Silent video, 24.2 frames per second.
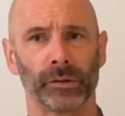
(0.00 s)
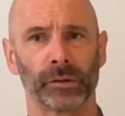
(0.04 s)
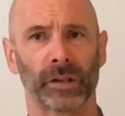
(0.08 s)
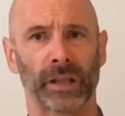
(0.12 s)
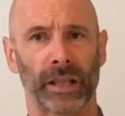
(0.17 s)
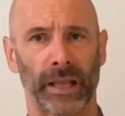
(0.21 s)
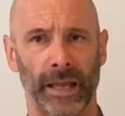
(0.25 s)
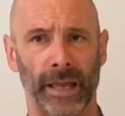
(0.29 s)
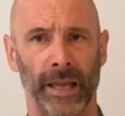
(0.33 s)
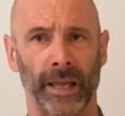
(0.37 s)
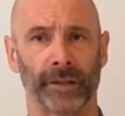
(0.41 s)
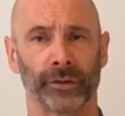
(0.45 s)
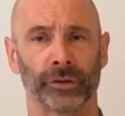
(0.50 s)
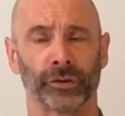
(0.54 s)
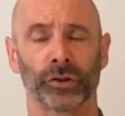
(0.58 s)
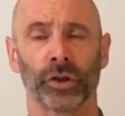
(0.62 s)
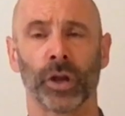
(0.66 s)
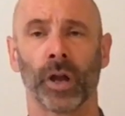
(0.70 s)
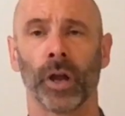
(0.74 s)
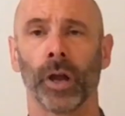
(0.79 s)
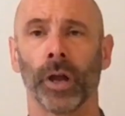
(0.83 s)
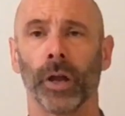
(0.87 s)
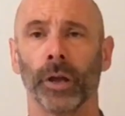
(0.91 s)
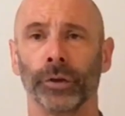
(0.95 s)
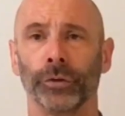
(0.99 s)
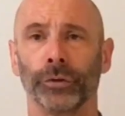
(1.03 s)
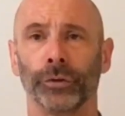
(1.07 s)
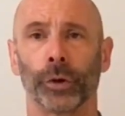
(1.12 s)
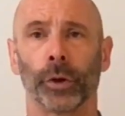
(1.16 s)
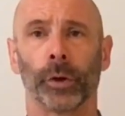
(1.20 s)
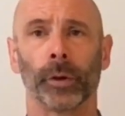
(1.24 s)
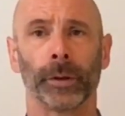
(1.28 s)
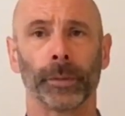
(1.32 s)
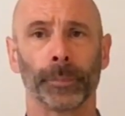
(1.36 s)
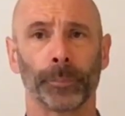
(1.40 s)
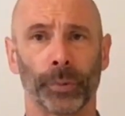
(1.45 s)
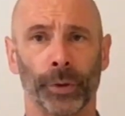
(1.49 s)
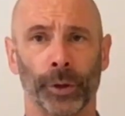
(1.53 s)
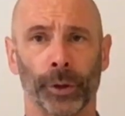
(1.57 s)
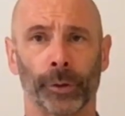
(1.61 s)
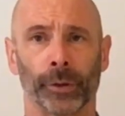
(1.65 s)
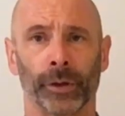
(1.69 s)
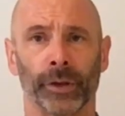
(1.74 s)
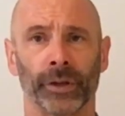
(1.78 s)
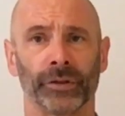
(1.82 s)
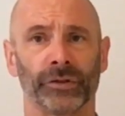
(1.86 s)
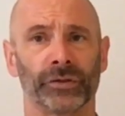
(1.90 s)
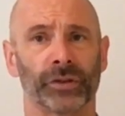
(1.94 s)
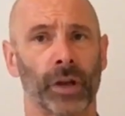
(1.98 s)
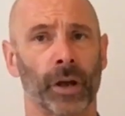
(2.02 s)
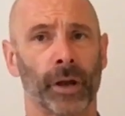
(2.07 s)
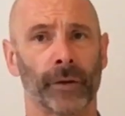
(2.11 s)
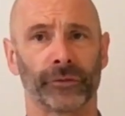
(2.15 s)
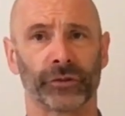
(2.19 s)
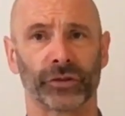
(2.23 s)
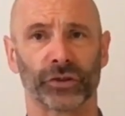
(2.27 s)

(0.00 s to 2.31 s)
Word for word: glands during periods of